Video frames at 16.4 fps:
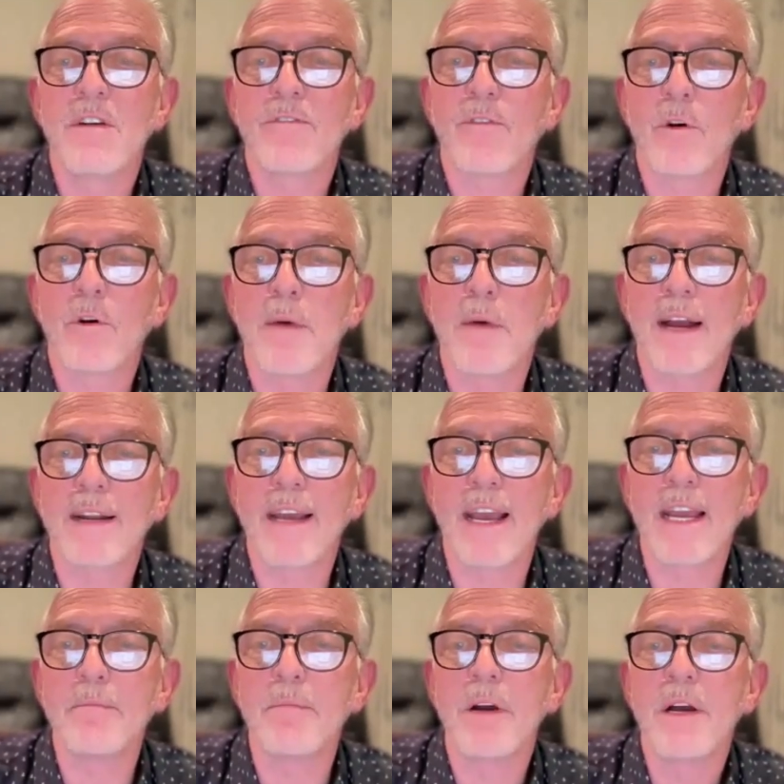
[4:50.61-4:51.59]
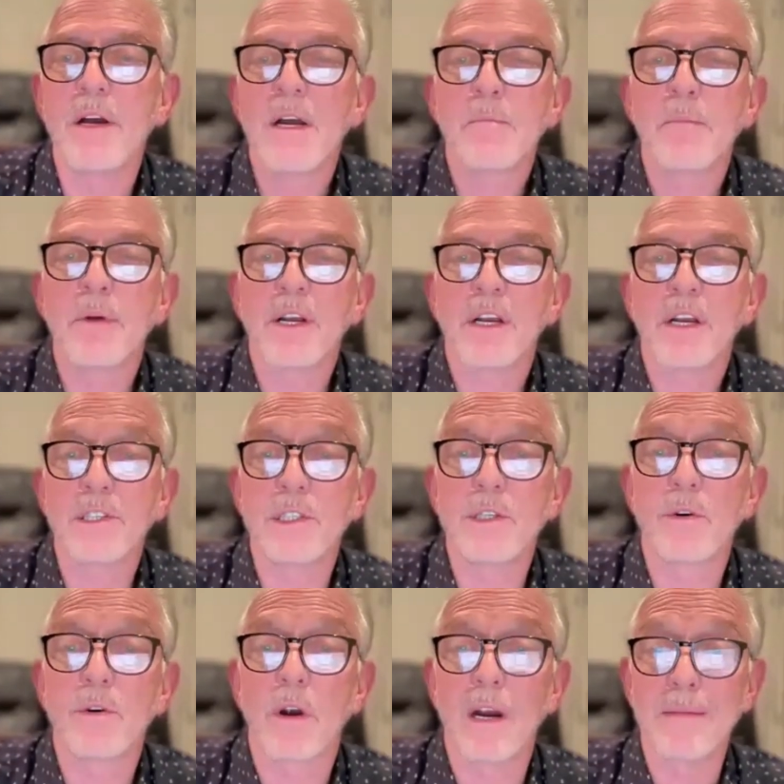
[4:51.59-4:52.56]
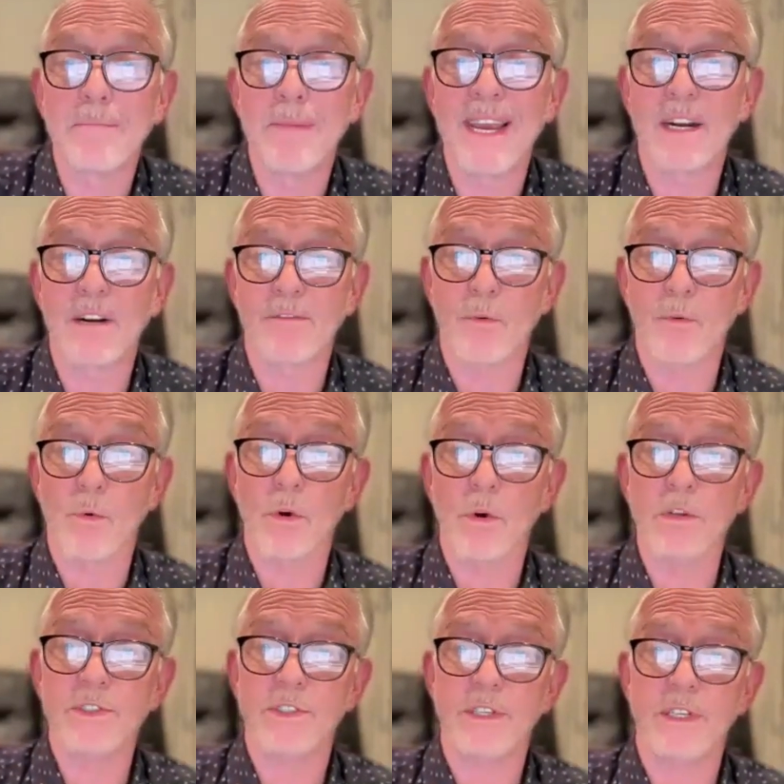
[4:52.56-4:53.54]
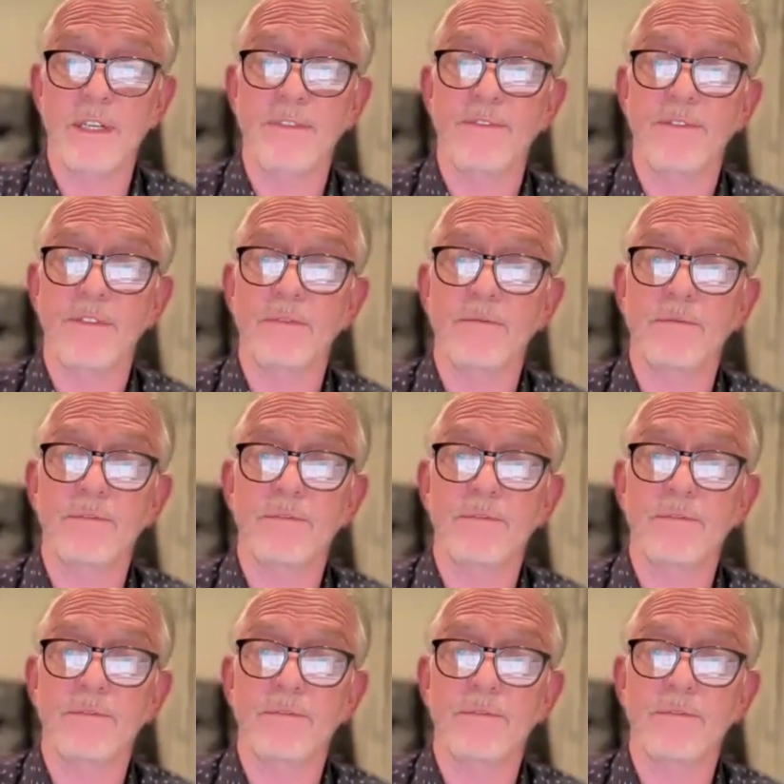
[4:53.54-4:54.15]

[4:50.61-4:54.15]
for my name because you are a man of wars and have